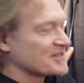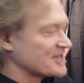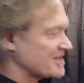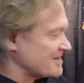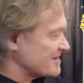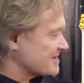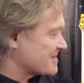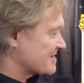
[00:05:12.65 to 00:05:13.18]
to
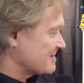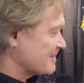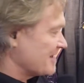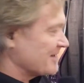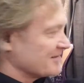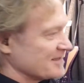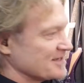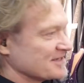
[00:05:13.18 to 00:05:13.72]
see
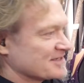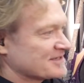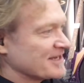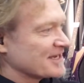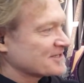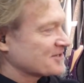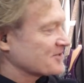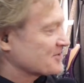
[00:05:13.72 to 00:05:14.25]
these
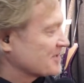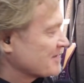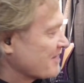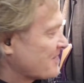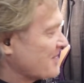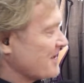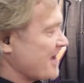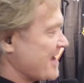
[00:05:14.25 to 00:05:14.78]
Dusters
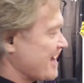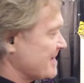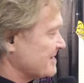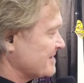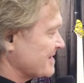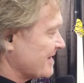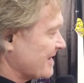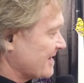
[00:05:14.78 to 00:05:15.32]

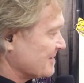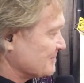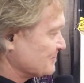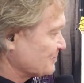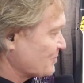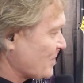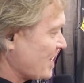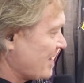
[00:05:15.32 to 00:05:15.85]
and
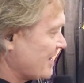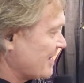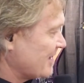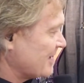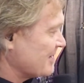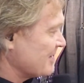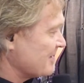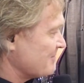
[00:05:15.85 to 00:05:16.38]

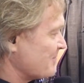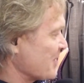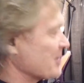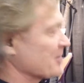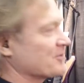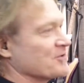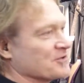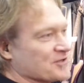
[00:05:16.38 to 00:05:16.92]

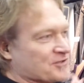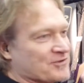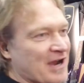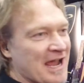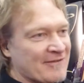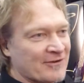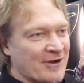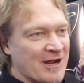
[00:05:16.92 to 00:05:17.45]
Barracudas
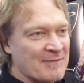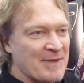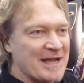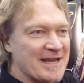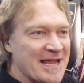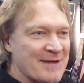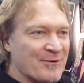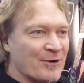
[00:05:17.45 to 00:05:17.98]
driving around
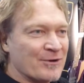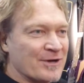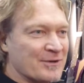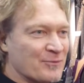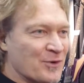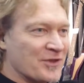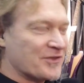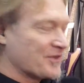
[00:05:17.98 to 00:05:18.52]
my
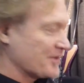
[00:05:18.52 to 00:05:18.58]
neighborhood